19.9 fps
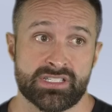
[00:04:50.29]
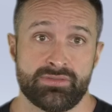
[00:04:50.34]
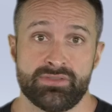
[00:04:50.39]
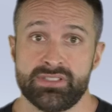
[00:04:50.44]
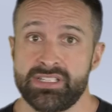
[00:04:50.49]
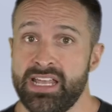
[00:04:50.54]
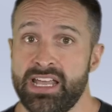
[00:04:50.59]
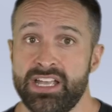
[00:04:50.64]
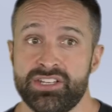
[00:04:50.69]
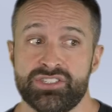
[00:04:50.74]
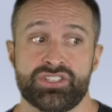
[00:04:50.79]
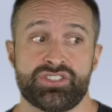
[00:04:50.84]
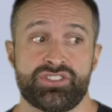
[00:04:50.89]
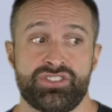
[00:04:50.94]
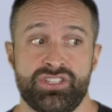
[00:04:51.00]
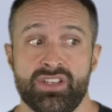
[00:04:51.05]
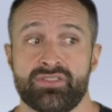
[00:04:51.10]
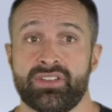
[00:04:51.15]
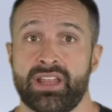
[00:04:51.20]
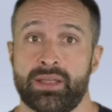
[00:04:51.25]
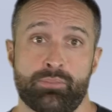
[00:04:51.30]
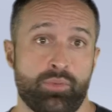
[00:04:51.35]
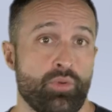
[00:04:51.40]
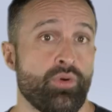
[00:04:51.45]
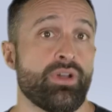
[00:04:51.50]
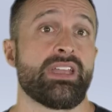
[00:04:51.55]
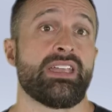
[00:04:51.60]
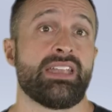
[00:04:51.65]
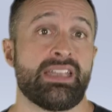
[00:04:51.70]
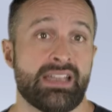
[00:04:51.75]
It was a Hedges G of like
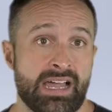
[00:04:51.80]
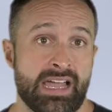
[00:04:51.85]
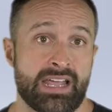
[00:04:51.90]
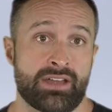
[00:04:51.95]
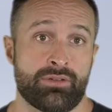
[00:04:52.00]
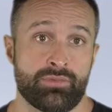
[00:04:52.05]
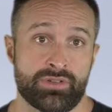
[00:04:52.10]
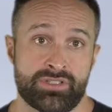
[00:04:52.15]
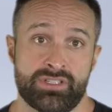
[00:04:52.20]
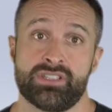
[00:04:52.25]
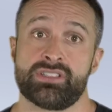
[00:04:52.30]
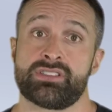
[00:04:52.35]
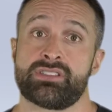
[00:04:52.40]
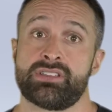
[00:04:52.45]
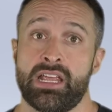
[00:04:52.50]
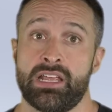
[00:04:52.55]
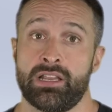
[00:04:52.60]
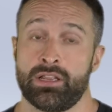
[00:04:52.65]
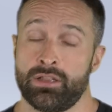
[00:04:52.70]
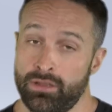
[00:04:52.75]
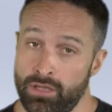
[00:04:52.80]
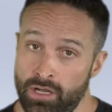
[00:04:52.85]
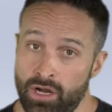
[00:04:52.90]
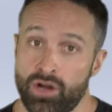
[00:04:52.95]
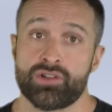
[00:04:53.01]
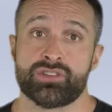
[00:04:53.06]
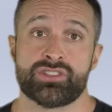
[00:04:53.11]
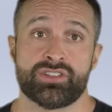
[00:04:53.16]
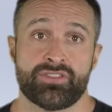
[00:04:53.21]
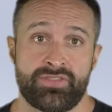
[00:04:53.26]
0.9, which is a
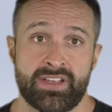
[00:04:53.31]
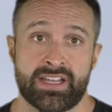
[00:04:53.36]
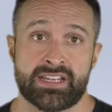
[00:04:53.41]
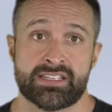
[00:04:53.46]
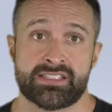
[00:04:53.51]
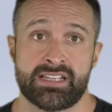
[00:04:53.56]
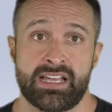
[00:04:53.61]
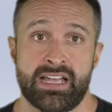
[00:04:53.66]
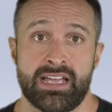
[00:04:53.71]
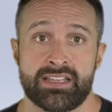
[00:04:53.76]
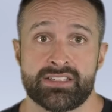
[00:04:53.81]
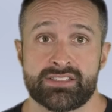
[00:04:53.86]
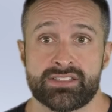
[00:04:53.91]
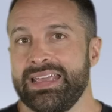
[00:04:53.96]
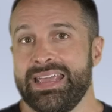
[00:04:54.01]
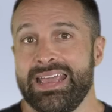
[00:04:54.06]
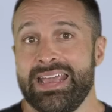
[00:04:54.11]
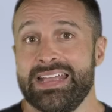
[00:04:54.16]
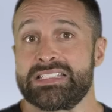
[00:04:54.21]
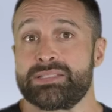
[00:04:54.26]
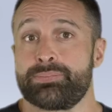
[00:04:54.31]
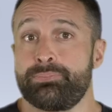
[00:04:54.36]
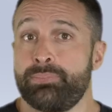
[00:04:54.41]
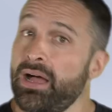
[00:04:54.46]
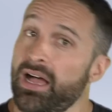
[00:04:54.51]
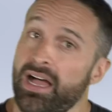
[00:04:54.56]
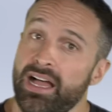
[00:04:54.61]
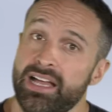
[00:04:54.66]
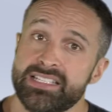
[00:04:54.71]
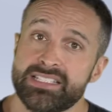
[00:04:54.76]
large effect size. It's
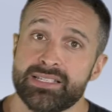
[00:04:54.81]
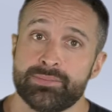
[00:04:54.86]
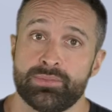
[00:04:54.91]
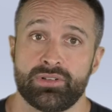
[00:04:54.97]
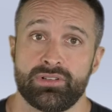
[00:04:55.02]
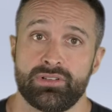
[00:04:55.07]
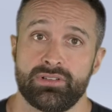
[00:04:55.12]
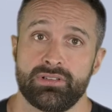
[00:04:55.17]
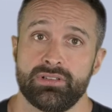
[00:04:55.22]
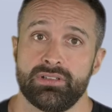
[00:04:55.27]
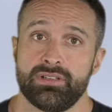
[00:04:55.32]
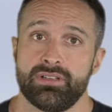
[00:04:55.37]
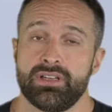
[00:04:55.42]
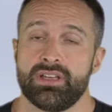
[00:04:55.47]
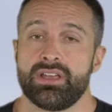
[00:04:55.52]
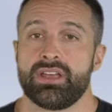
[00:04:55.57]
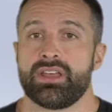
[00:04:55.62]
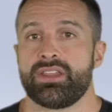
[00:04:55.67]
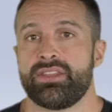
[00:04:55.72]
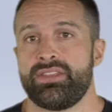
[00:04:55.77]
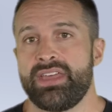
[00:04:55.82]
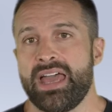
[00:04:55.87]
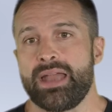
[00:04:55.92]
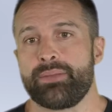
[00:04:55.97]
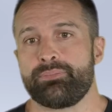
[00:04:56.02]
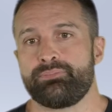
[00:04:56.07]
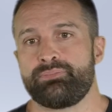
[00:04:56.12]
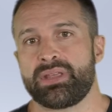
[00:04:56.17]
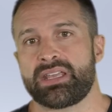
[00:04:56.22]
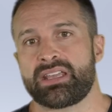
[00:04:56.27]
possible
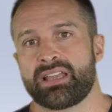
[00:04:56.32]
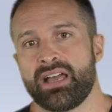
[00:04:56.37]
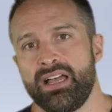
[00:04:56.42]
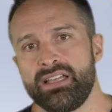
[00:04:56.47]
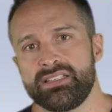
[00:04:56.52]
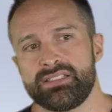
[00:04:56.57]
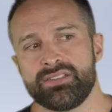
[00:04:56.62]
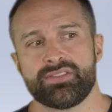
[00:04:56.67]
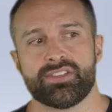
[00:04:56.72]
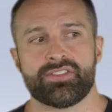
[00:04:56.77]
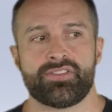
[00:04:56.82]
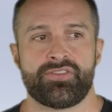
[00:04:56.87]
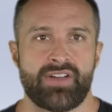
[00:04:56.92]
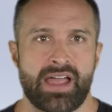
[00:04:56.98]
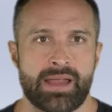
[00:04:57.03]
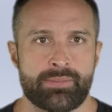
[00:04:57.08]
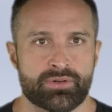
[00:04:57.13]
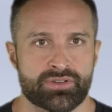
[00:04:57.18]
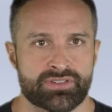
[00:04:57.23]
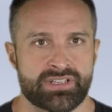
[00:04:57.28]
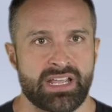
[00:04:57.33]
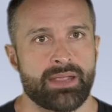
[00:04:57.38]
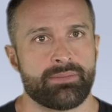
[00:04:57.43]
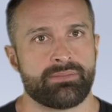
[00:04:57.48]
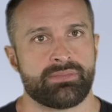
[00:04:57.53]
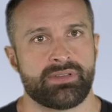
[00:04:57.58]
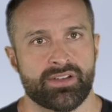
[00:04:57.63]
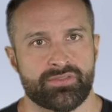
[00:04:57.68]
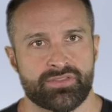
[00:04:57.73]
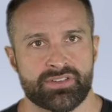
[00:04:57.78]
that because of the fiber
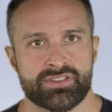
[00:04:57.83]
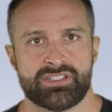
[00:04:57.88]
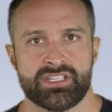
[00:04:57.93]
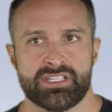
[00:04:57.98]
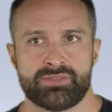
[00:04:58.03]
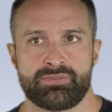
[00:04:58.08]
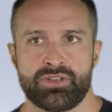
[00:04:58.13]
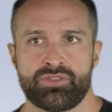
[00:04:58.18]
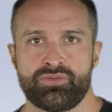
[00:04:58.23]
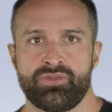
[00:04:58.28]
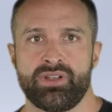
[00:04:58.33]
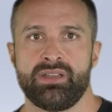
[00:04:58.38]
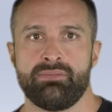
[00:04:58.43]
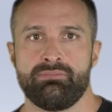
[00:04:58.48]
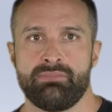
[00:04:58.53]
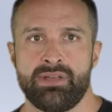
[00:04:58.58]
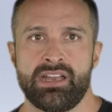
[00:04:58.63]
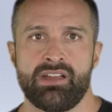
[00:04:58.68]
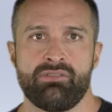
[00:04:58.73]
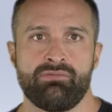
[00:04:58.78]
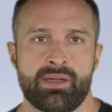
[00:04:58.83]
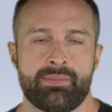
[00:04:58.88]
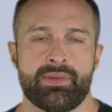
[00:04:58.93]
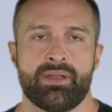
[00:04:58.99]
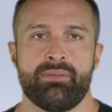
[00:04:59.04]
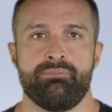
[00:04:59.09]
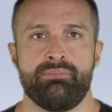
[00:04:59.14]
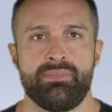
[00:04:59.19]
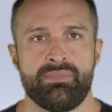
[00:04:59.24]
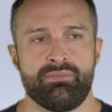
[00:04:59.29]
type differences between men and
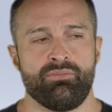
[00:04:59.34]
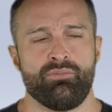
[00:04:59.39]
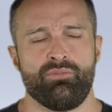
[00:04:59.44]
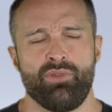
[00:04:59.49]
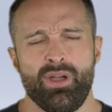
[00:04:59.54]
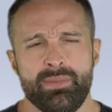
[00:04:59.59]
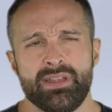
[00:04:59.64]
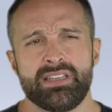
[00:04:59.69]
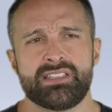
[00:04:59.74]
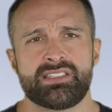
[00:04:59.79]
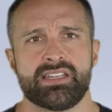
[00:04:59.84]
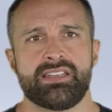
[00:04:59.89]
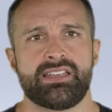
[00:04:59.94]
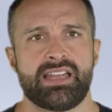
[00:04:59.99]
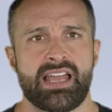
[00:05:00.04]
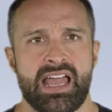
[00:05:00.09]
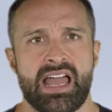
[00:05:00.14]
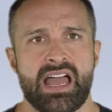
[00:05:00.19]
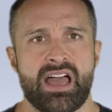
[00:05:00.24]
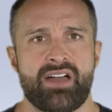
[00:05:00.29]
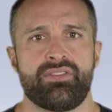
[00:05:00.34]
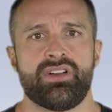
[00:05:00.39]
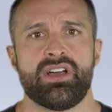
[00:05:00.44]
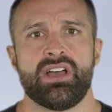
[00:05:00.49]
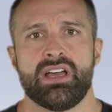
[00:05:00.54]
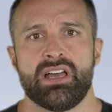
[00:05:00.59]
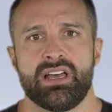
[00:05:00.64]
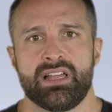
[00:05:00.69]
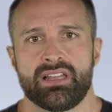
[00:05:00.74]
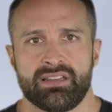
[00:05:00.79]
women, women tend to have
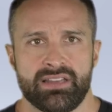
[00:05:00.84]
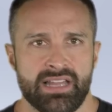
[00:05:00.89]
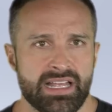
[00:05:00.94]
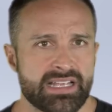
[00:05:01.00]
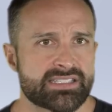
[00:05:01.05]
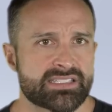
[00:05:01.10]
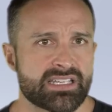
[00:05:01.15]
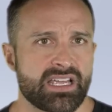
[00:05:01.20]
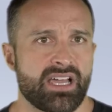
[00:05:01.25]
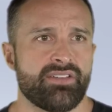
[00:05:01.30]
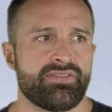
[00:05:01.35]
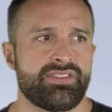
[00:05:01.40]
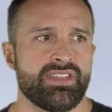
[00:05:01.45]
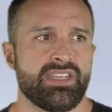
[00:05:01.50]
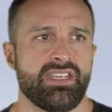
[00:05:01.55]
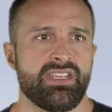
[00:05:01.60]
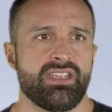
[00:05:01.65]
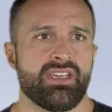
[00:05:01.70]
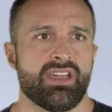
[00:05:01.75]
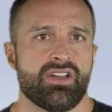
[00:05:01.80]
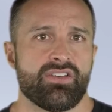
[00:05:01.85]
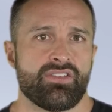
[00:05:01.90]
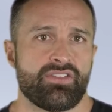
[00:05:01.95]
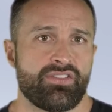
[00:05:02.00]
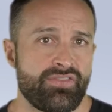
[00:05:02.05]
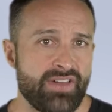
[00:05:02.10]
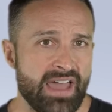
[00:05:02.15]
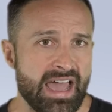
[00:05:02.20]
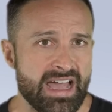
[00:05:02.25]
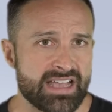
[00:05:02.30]
less of the
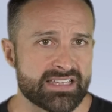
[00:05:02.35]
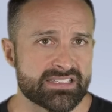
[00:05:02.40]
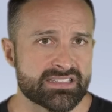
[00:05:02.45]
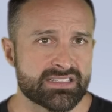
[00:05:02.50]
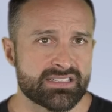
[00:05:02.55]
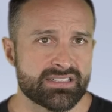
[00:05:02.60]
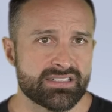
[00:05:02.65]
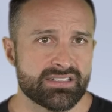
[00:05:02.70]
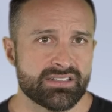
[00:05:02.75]
fast